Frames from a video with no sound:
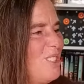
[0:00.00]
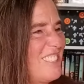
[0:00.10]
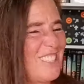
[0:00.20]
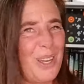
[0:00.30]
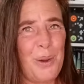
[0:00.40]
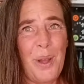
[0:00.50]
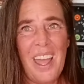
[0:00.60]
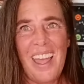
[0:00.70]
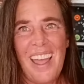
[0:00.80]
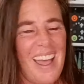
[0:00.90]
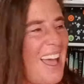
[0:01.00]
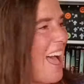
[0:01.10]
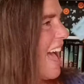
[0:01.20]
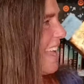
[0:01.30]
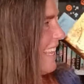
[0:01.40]
So
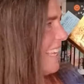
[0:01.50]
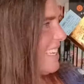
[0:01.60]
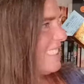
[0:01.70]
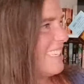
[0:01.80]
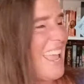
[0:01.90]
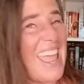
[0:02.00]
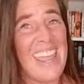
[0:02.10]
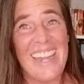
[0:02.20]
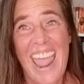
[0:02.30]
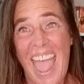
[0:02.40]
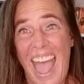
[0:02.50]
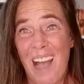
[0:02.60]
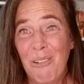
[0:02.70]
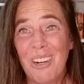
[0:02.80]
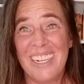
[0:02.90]
I get an
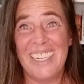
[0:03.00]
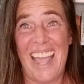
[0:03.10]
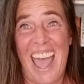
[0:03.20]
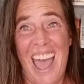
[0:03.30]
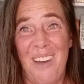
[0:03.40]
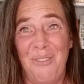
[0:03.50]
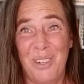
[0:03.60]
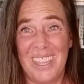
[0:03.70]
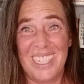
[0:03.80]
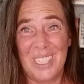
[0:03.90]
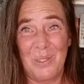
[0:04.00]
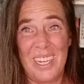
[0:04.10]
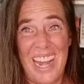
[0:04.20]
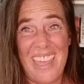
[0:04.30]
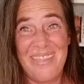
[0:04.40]
hour and a half with this one.
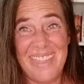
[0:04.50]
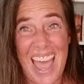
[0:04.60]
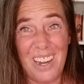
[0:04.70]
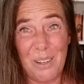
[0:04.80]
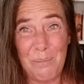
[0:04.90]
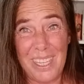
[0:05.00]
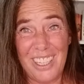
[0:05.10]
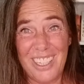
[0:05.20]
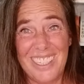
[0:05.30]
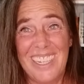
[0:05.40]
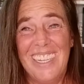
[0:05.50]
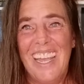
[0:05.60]
That'll be good.